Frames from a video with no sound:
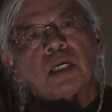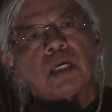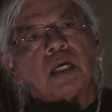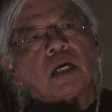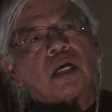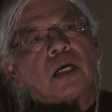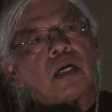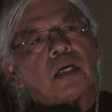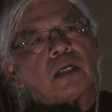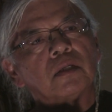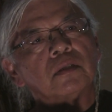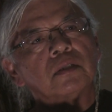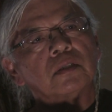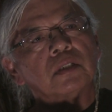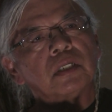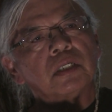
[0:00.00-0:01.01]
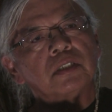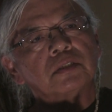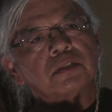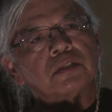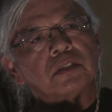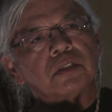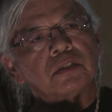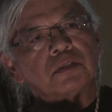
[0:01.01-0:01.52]

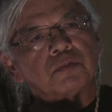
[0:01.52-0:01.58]
was